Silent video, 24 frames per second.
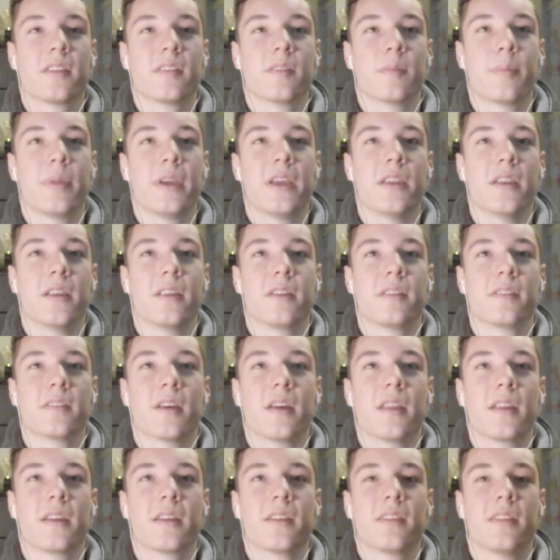is a painted
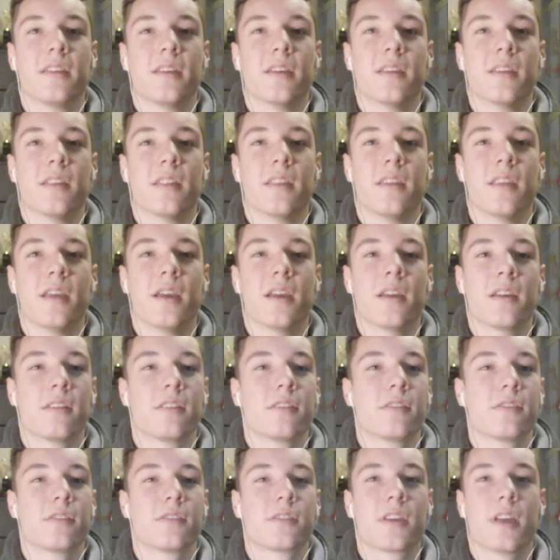exotic at the end of the day.
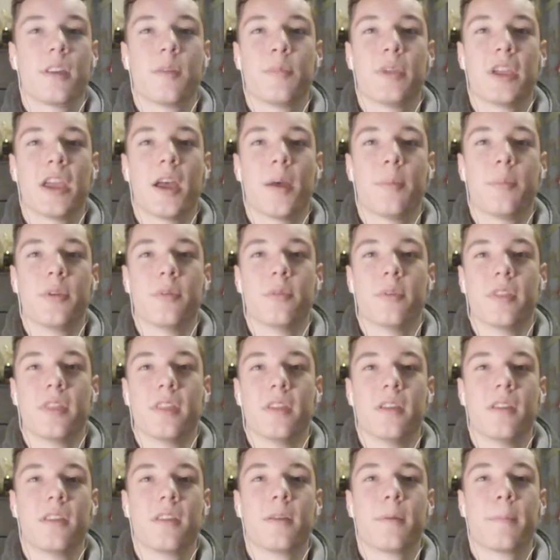Just got to be happy with
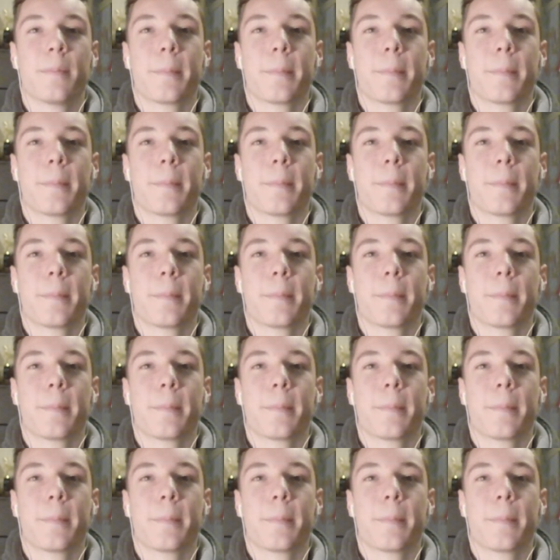it.